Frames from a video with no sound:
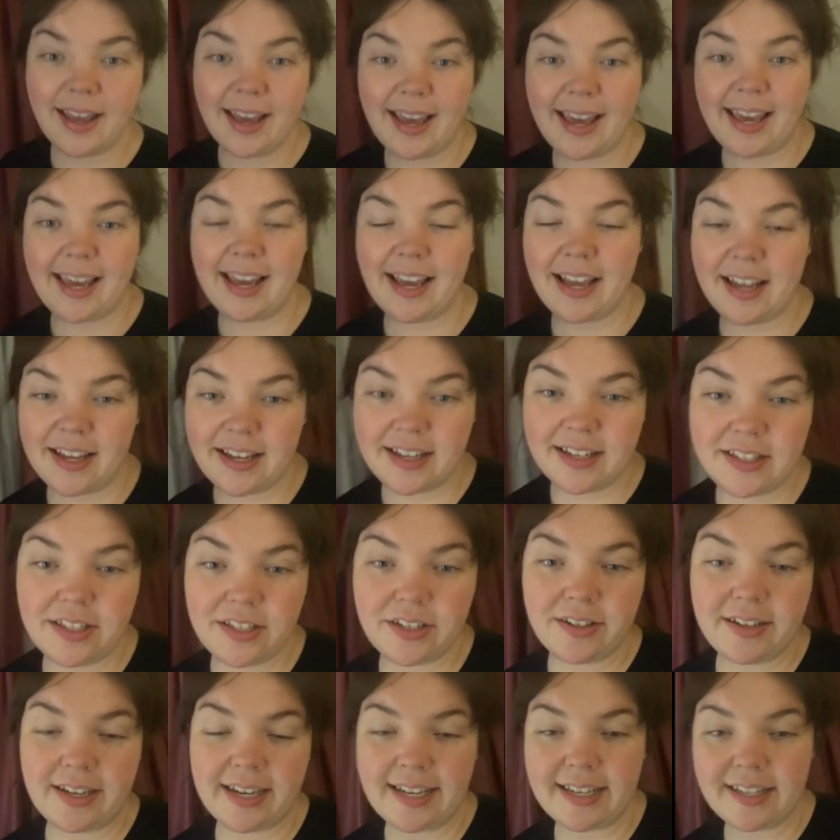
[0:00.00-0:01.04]
Hey guys,
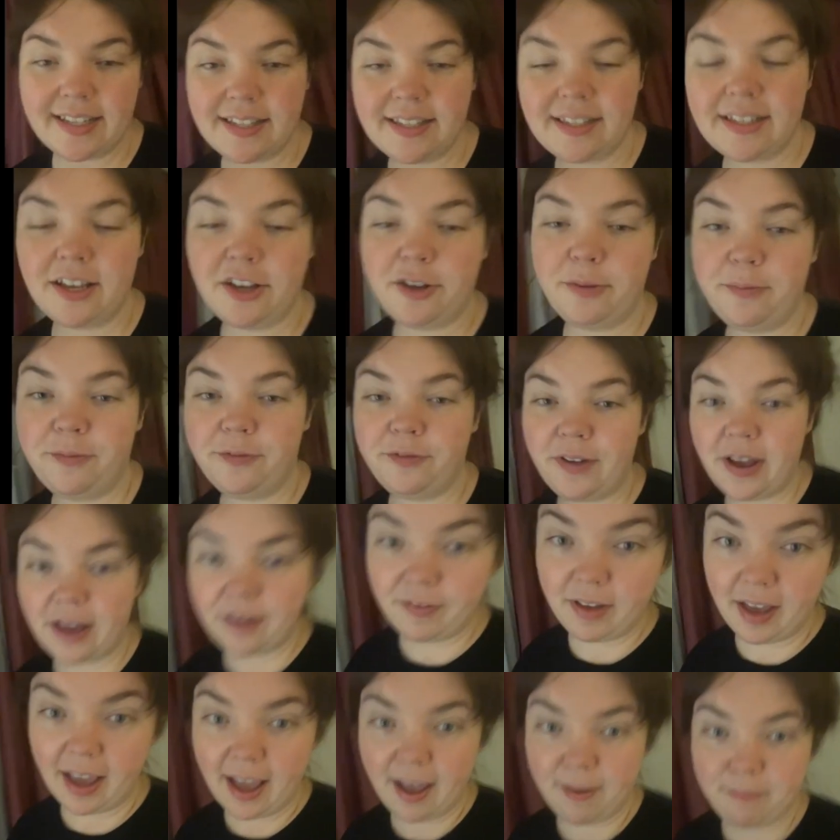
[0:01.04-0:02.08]
so it's 5
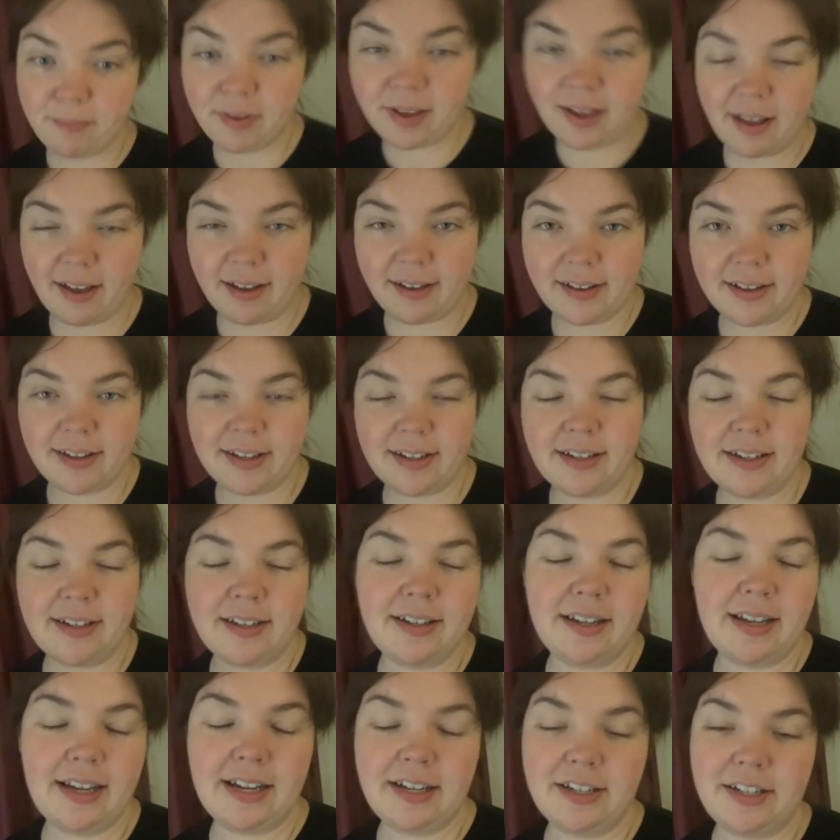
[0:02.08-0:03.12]
a.m.
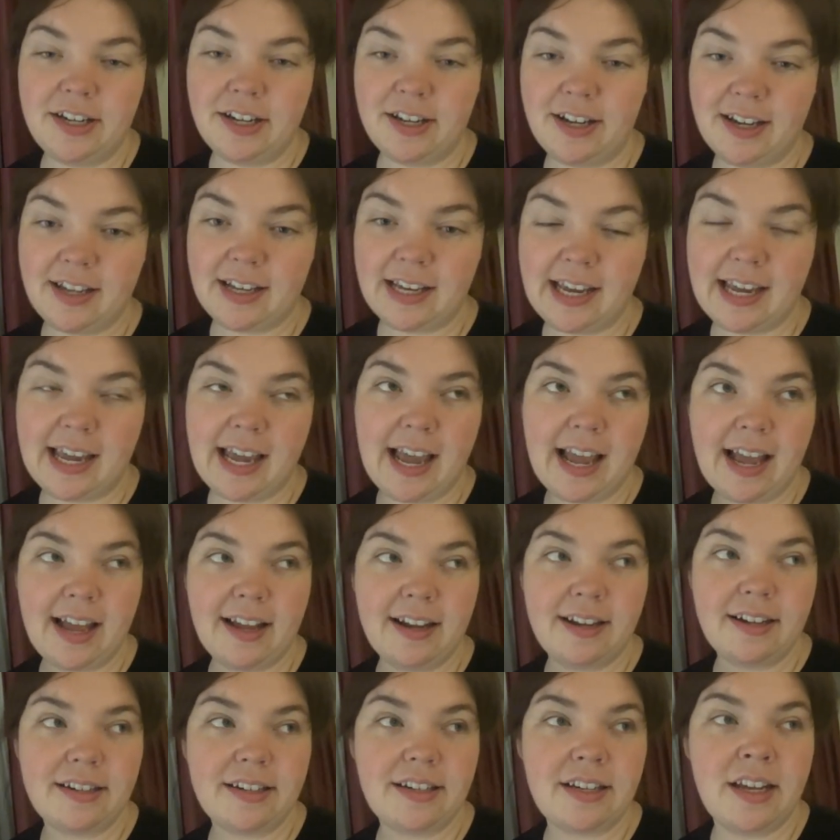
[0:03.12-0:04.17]
In Turkey,
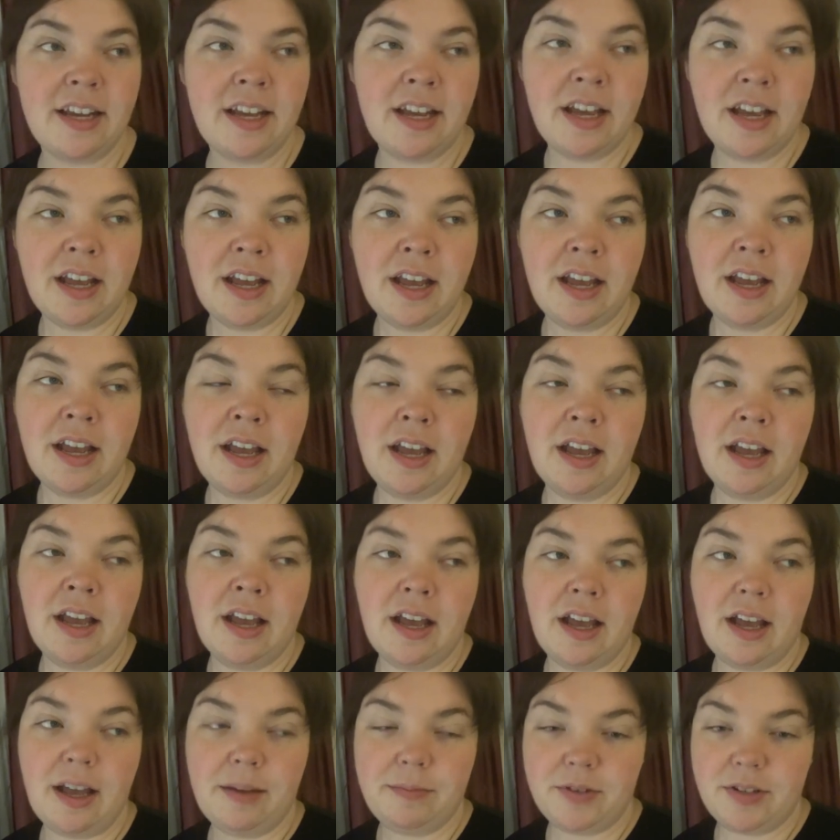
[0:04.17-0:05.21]
and
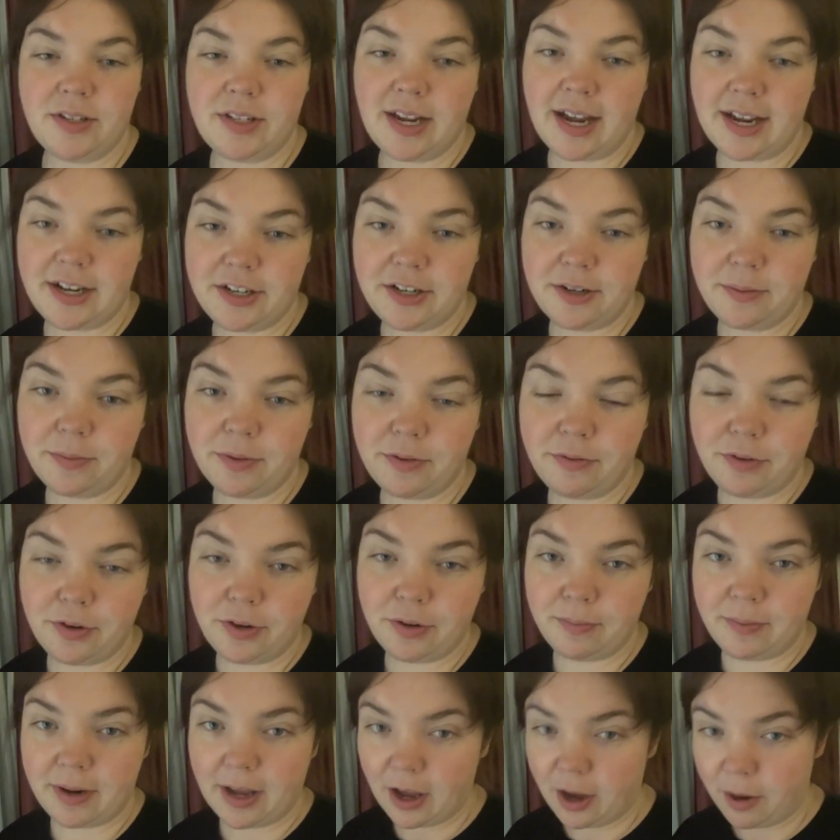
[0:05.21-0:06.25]
I'm just tidying up the
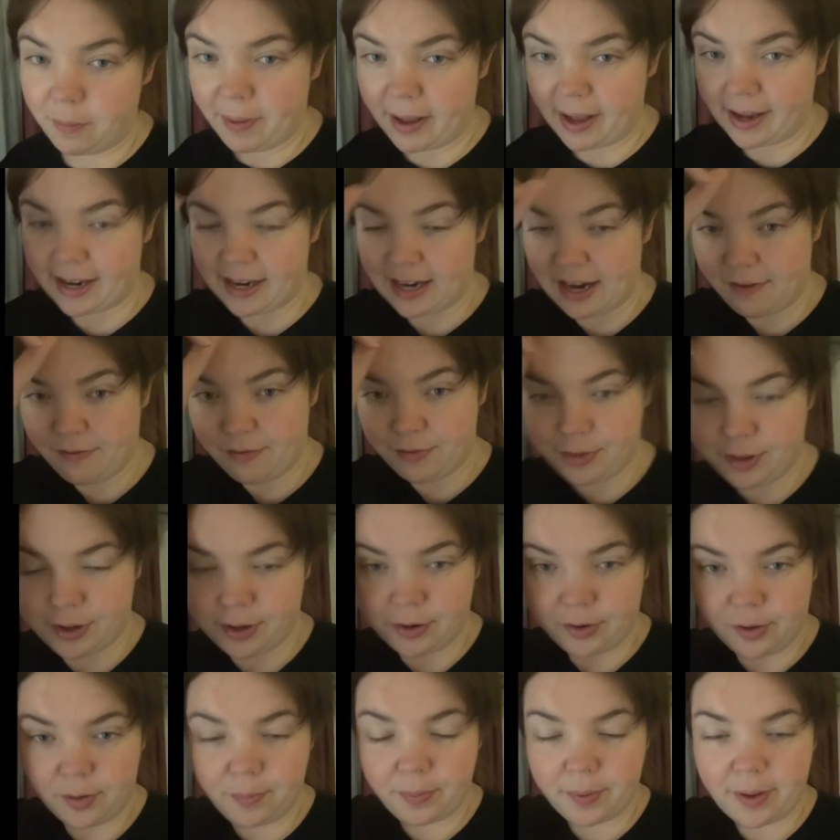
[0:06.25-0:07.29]
room now, packing everything
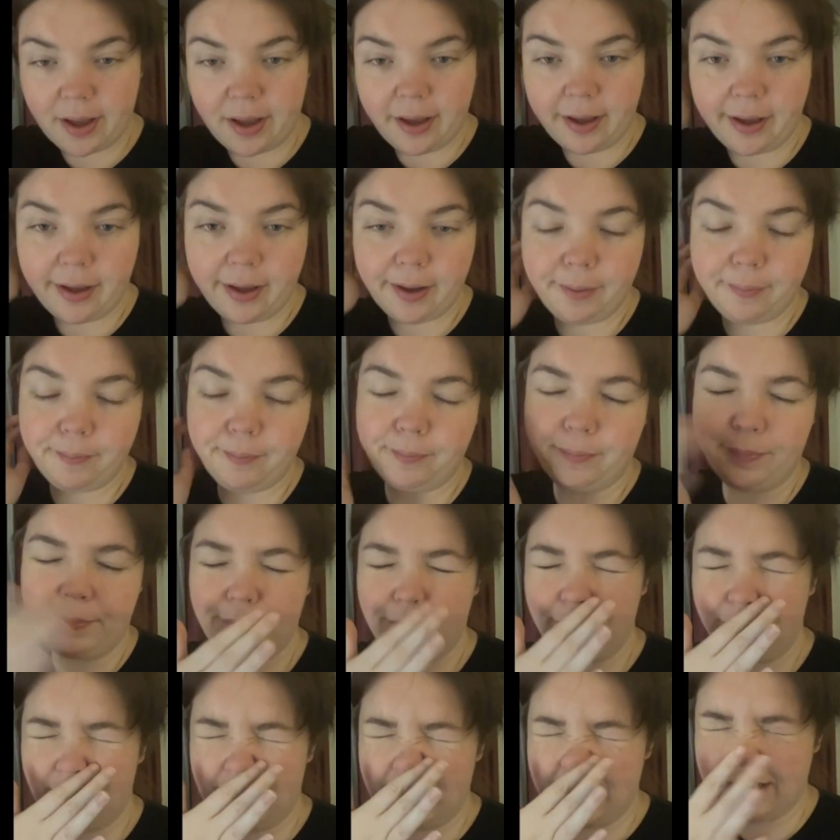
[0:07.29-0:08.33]
up,
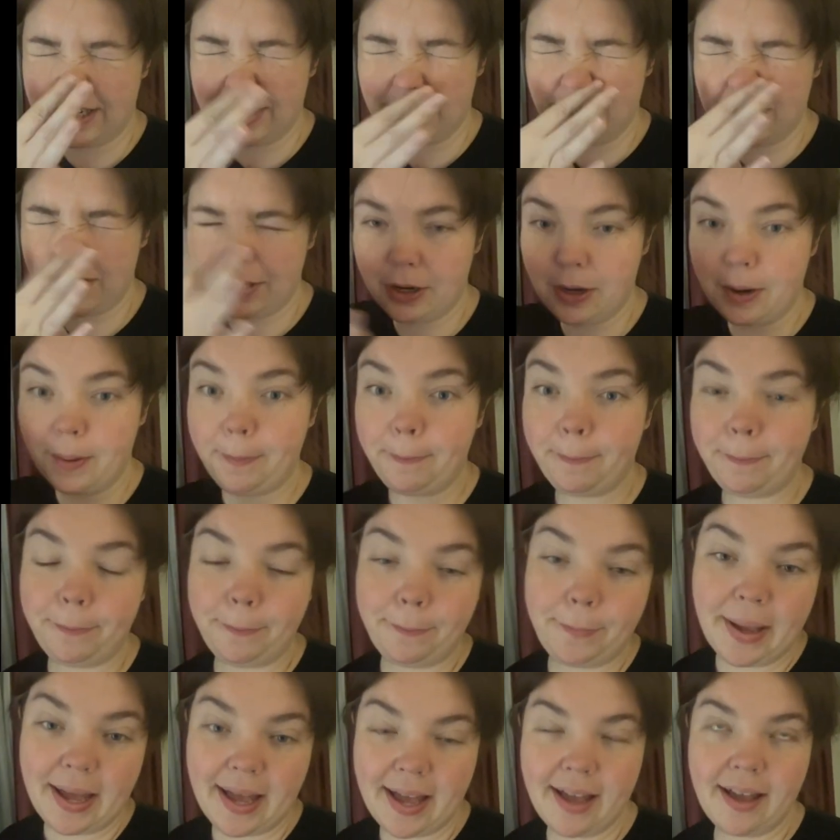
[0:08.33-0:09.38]
ready to go
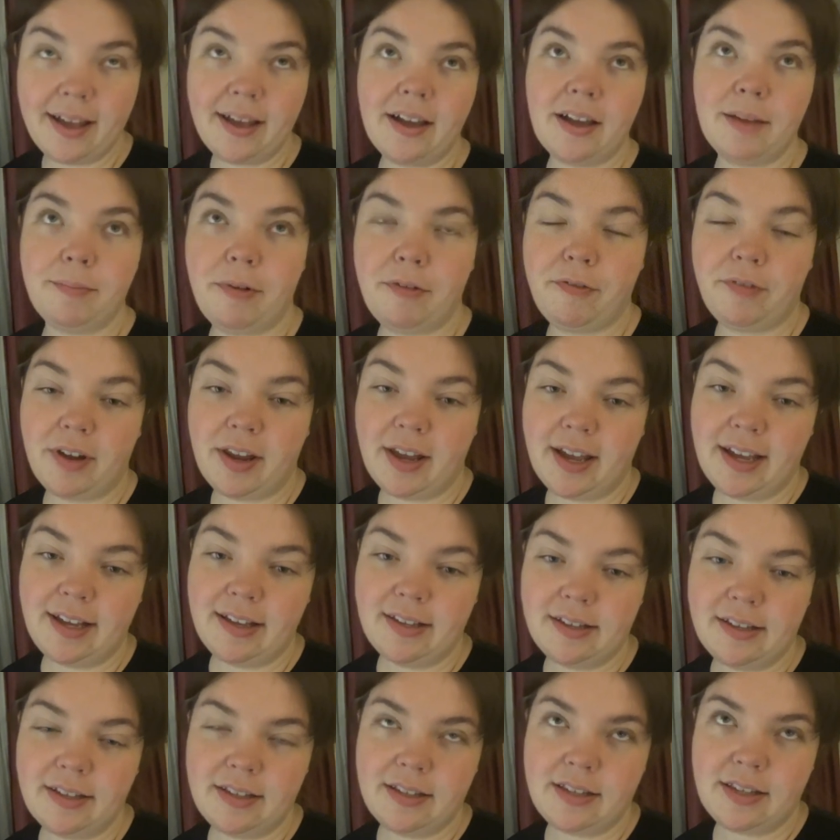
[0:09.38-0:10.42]
back. My
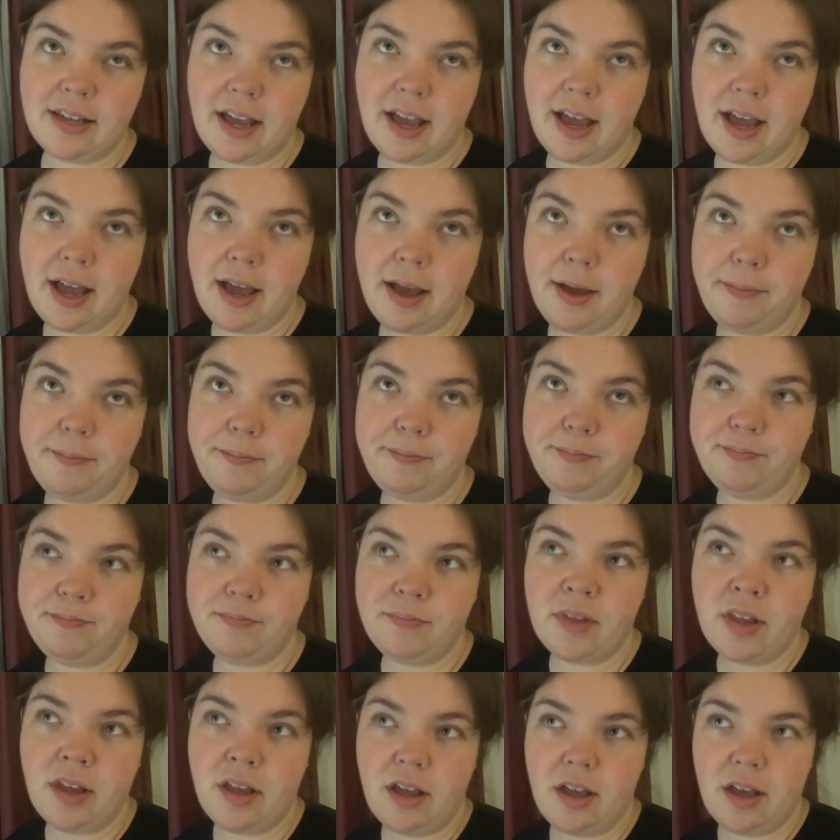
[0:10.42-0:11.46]
flight's
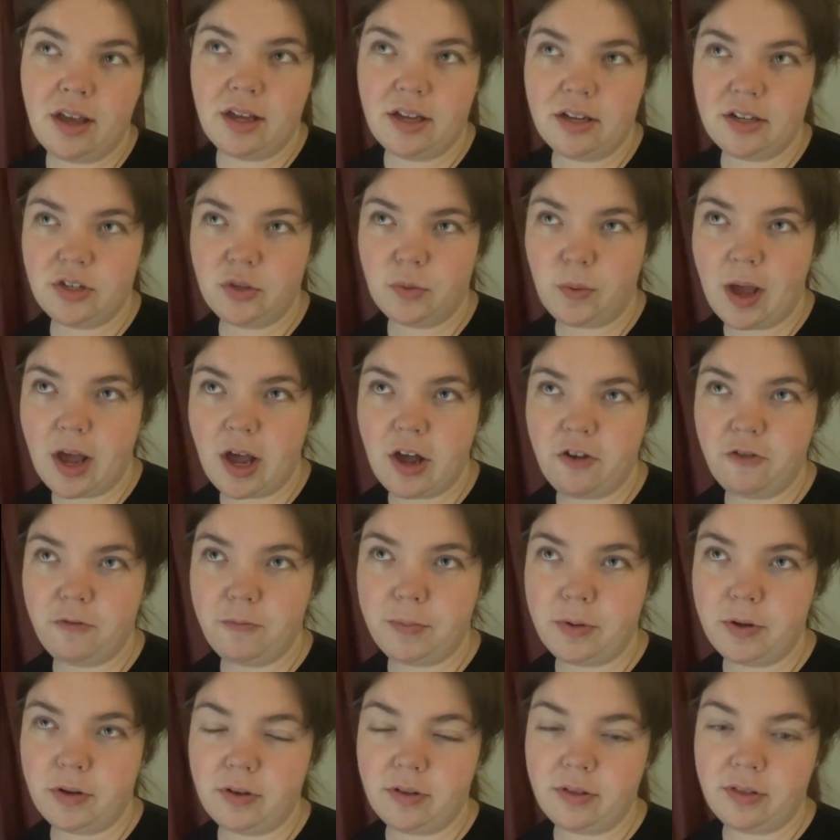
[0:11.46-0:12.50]
at 12,
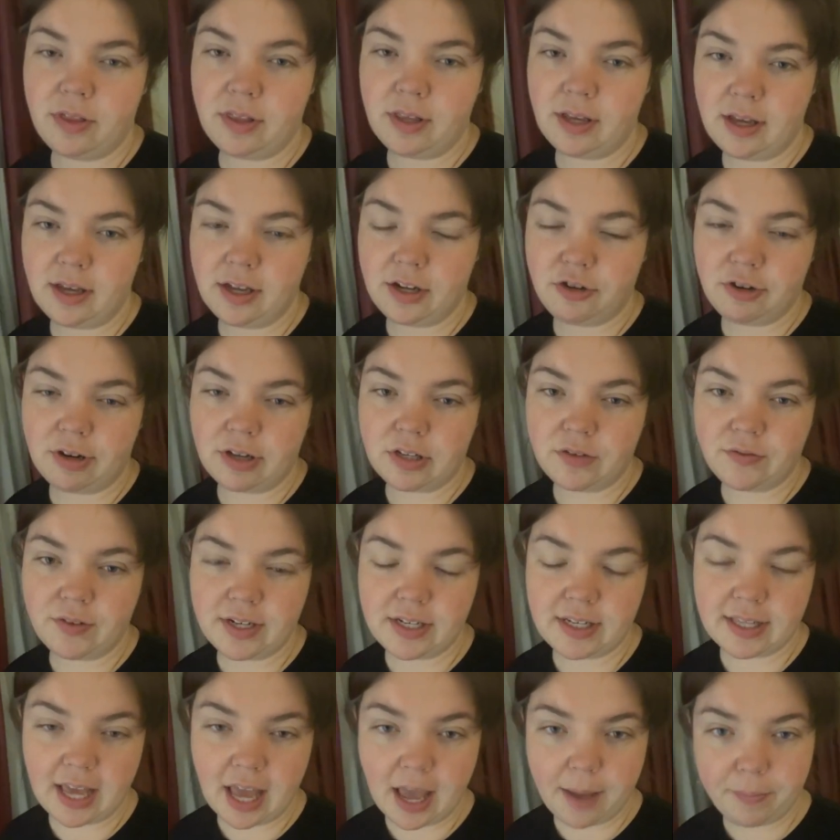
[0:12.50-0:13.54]
but they're transferred
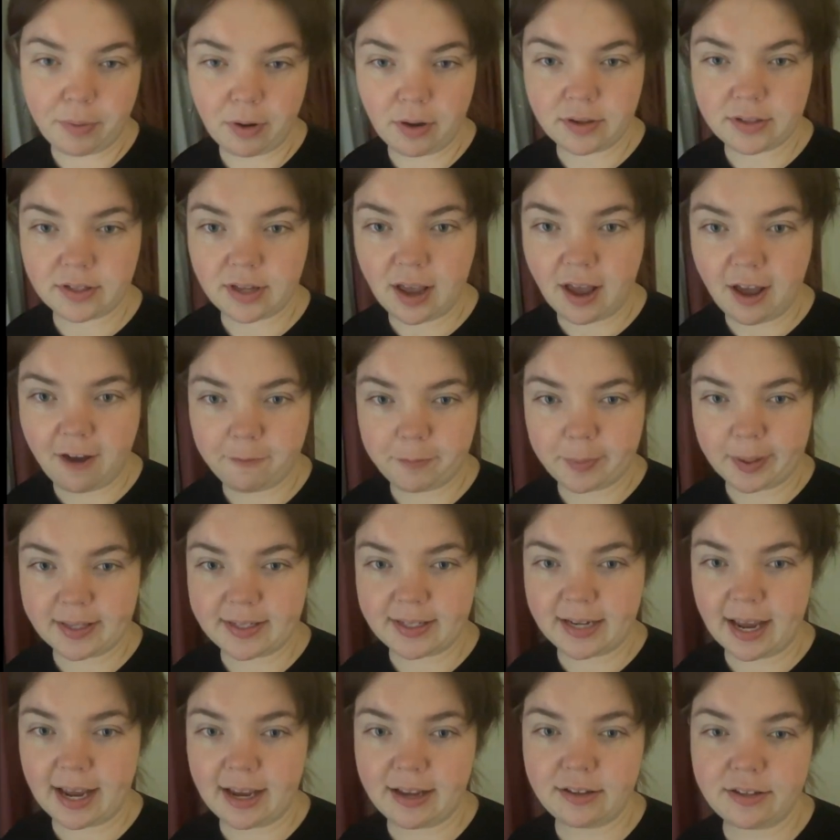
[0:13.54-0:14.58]
to the airport's at
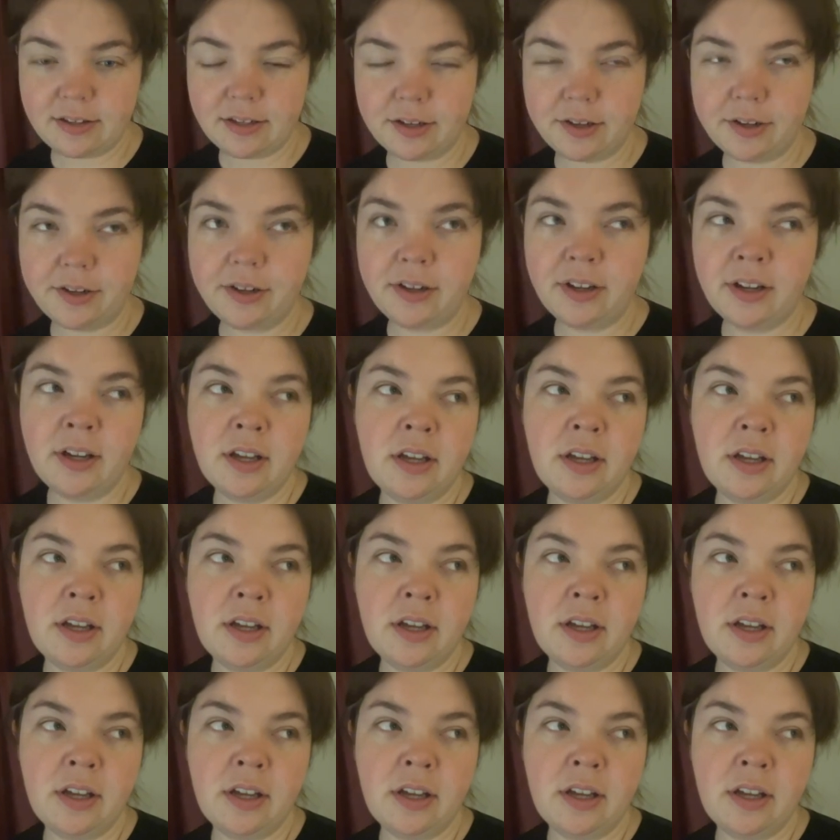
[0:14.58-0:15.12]
8:30, so